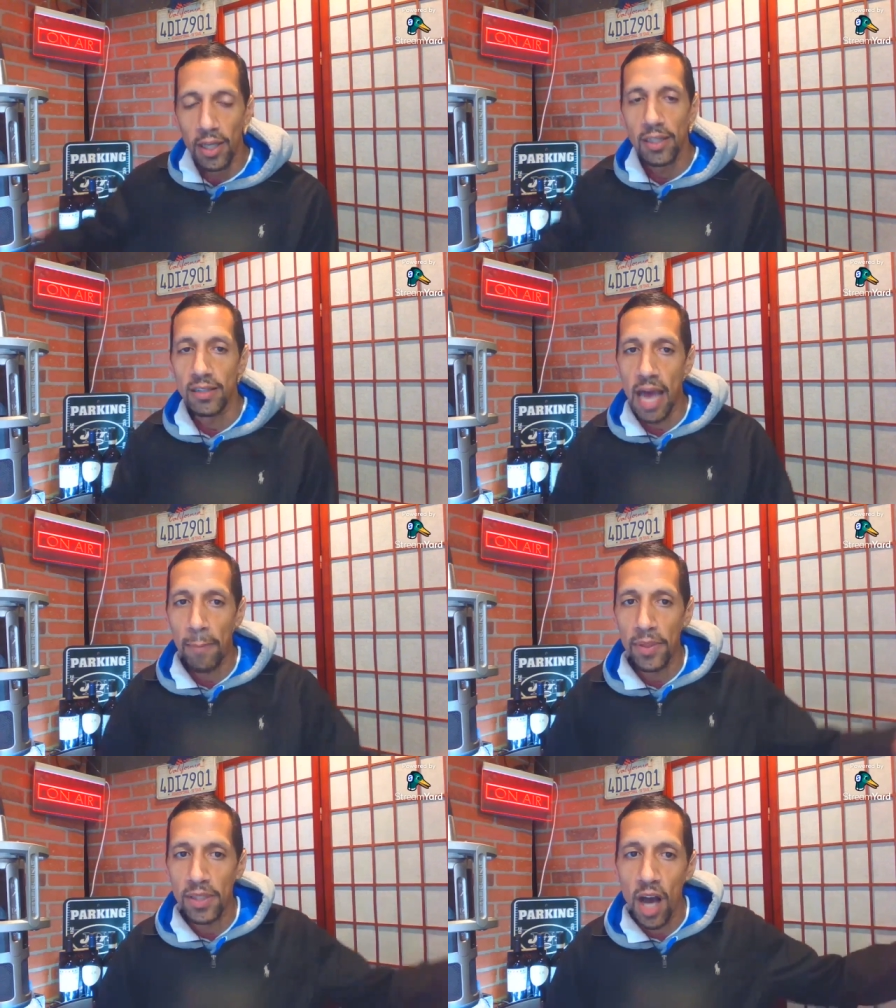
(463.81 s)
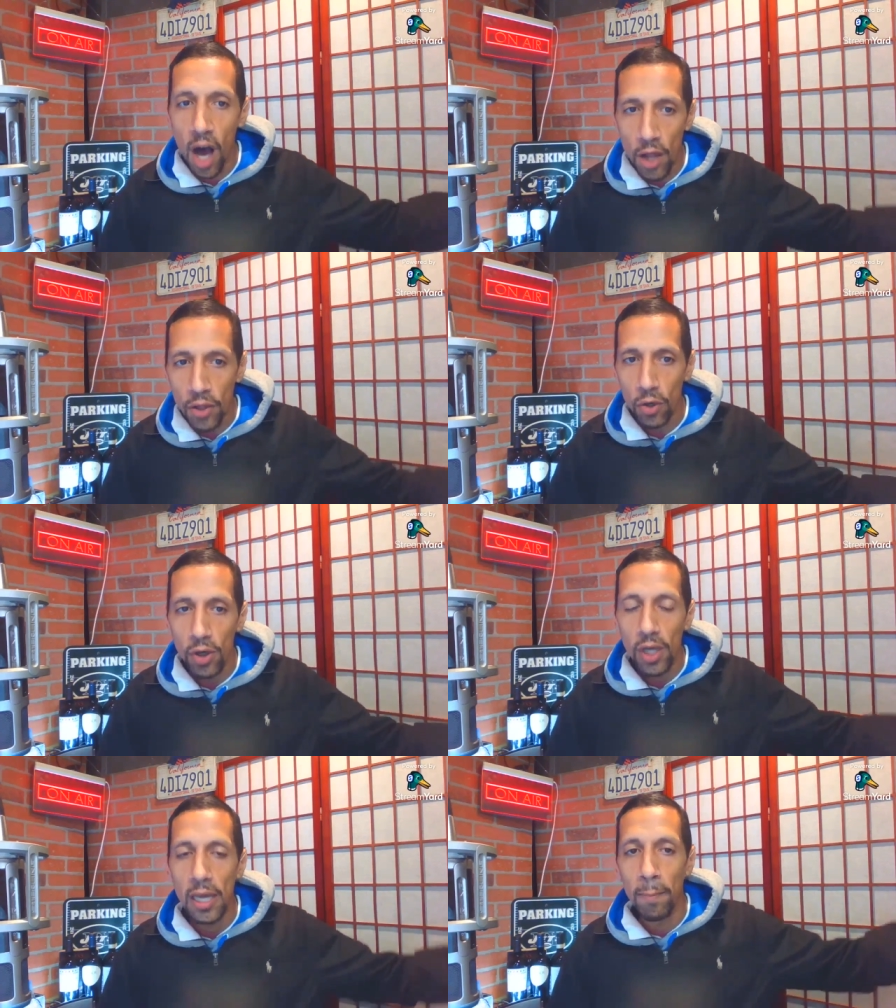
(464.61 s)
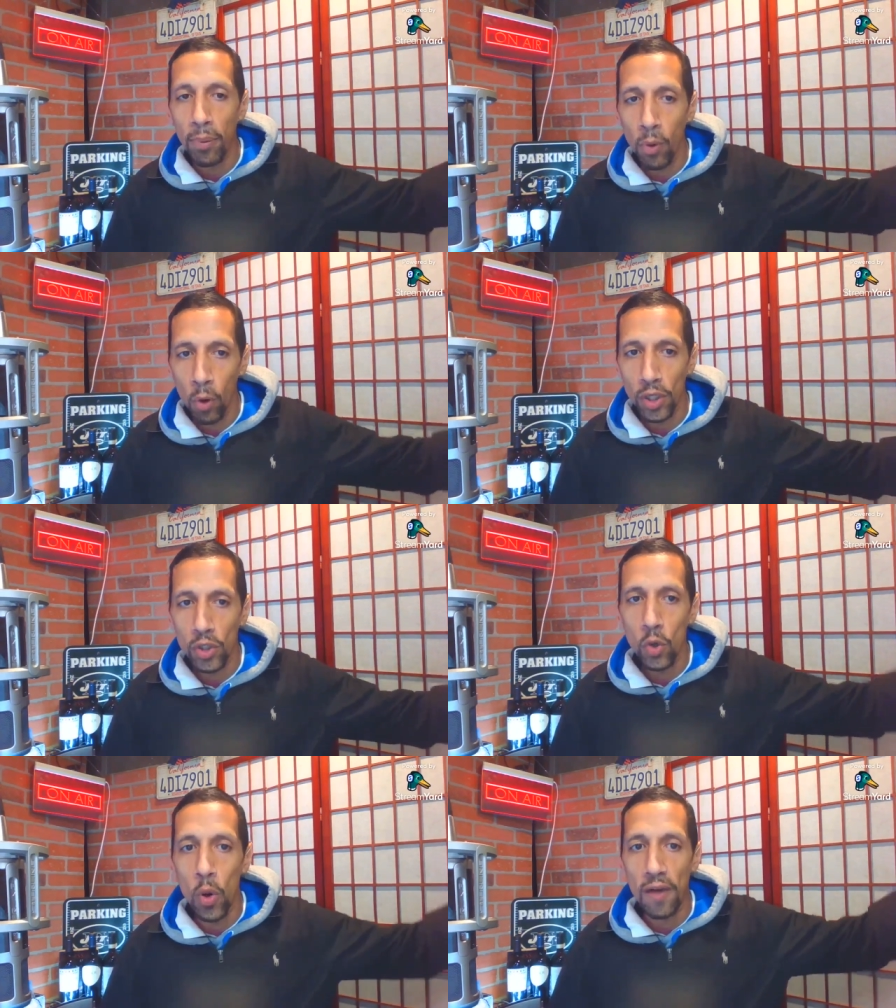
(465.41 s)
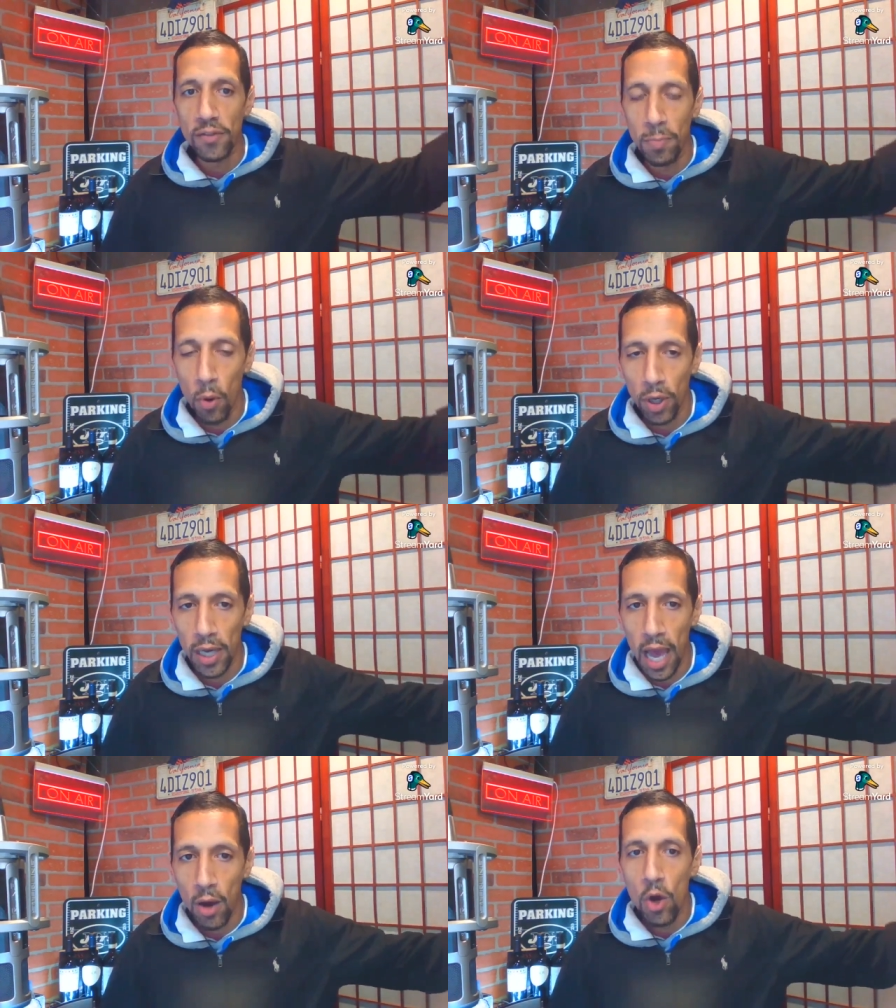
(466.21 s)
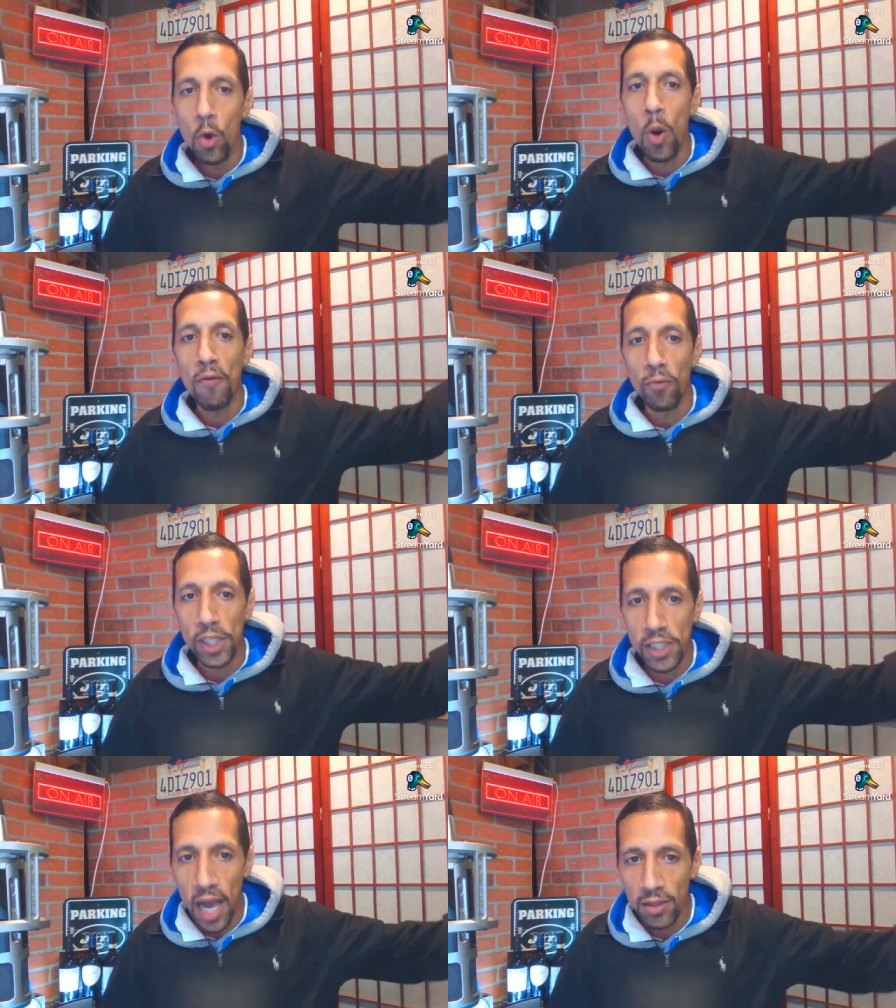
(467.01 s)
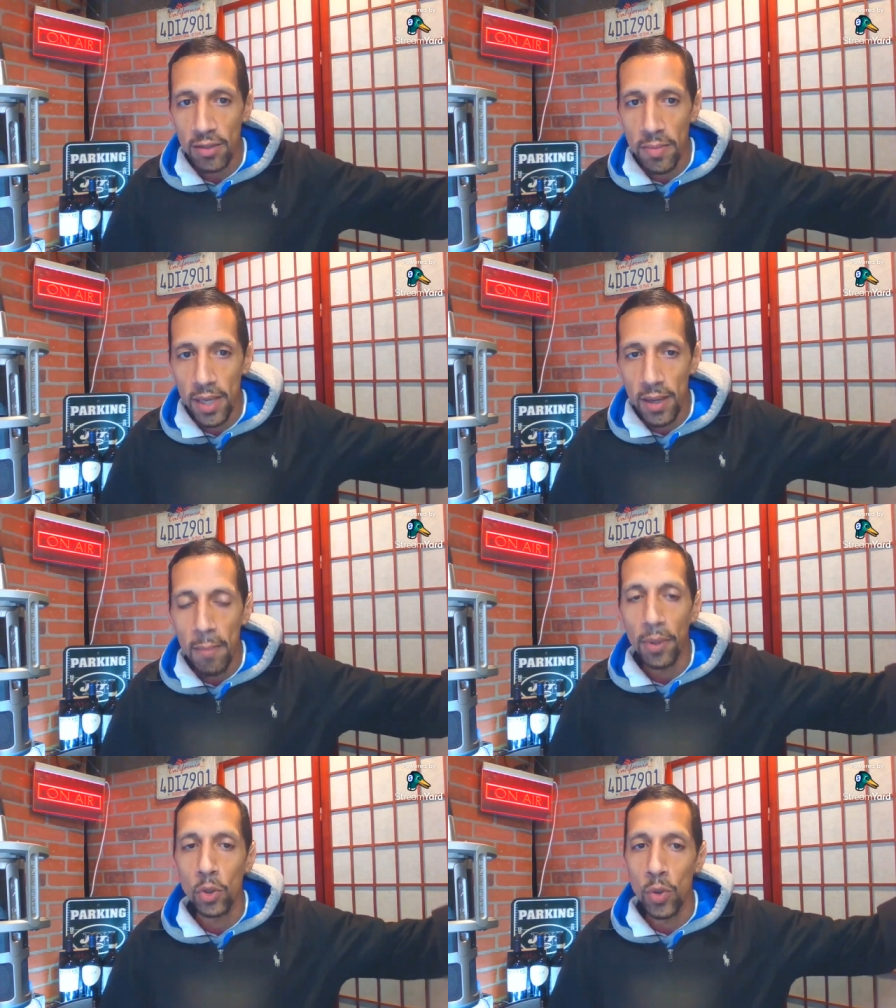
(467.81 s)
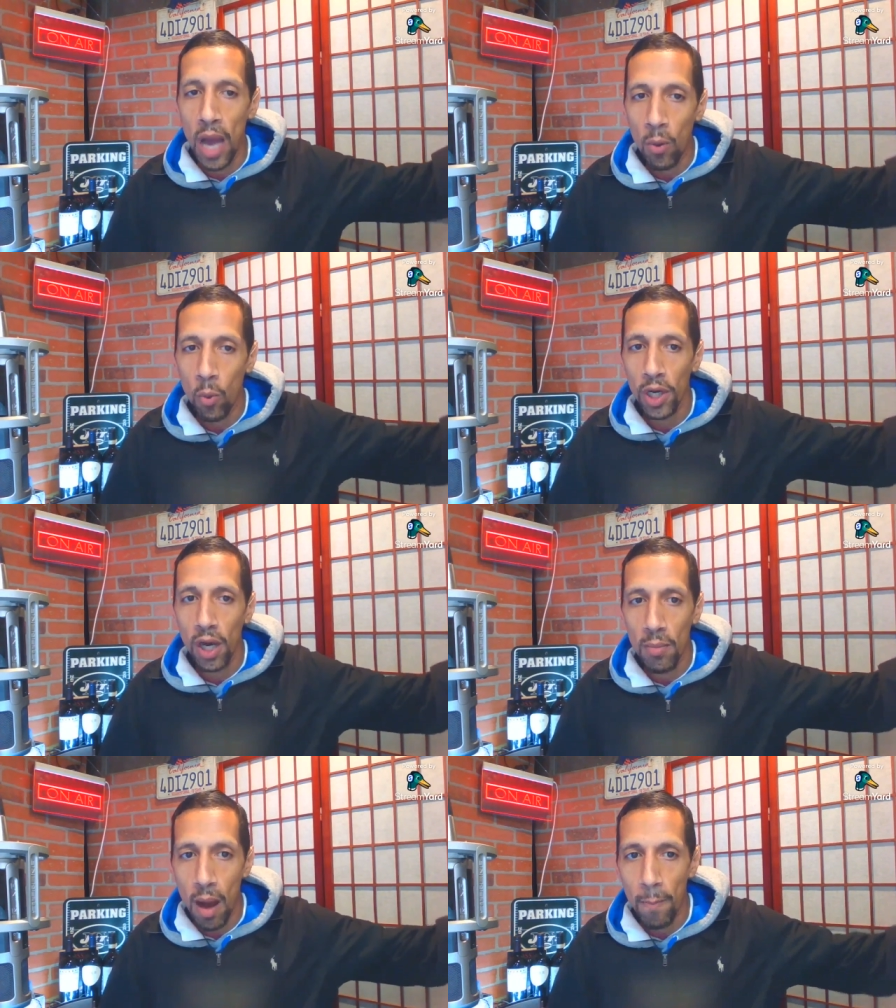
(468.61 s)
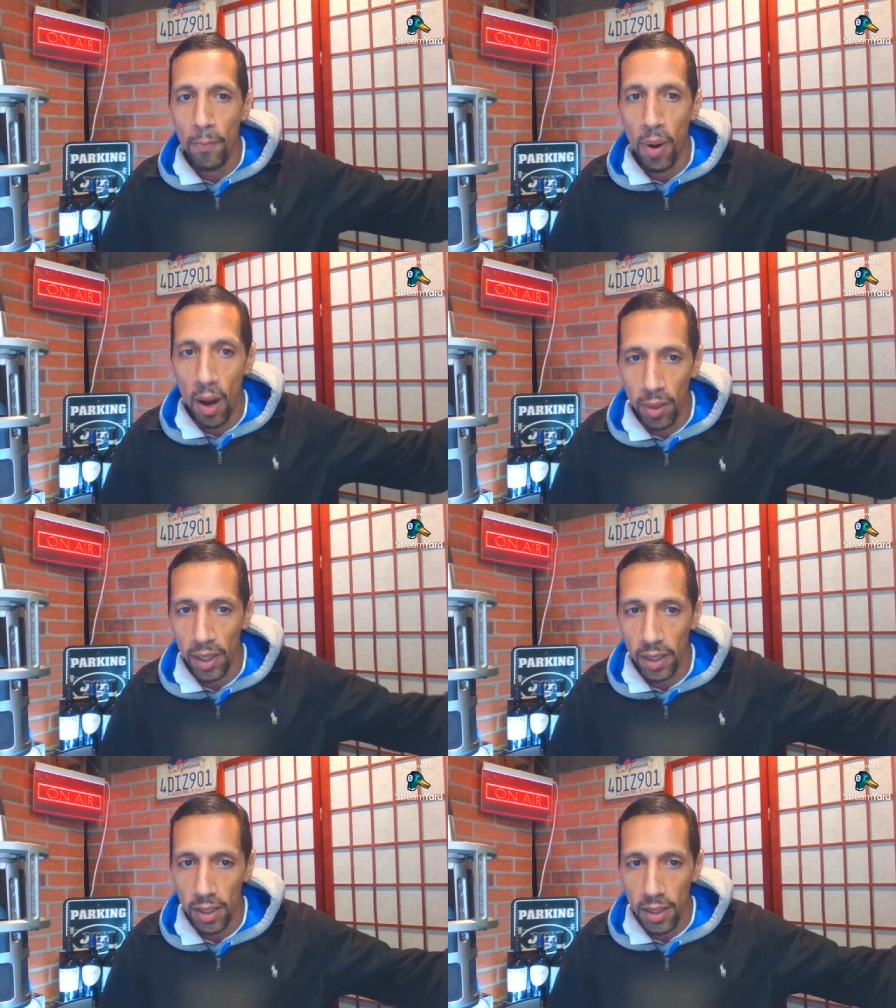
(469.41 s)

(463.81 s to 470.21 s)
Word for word: This happened to other employees who have spoken out, who have reached out to me, but do not want to come out public.